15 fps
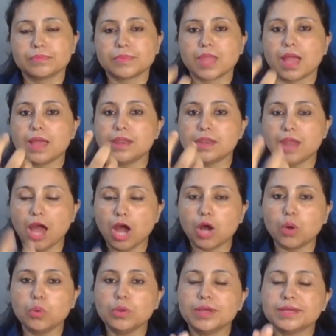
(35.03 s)
and
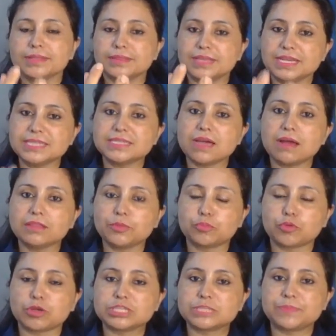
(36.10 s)
now these are the
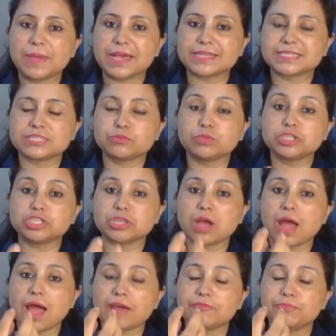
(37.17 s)
prospects which
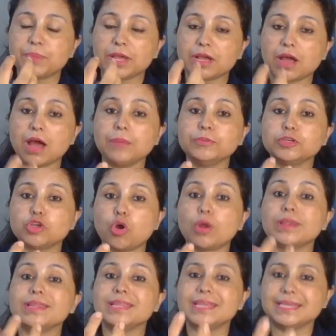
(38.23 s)
have become your
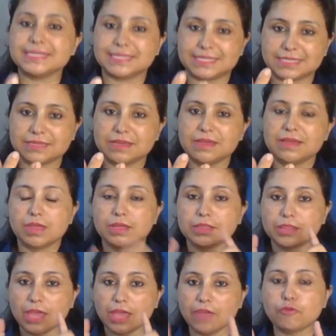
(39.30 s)
leads.
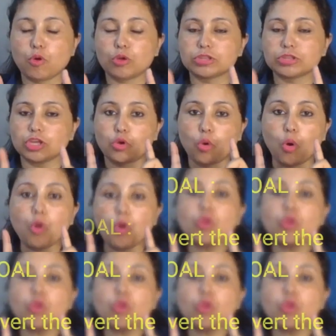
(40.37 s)
Therefore the goal